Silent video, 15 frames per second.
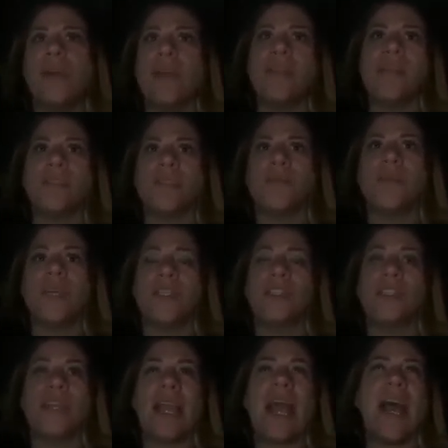any suspect
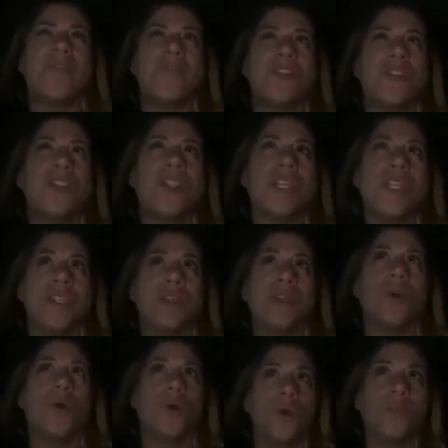until like after a year
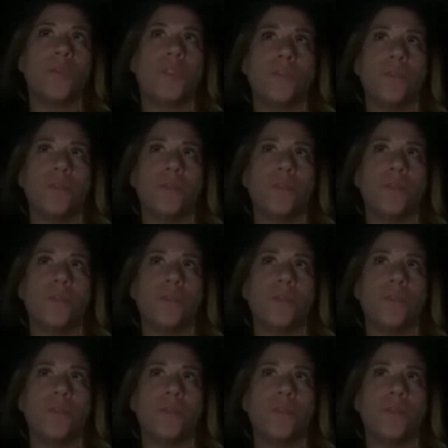old.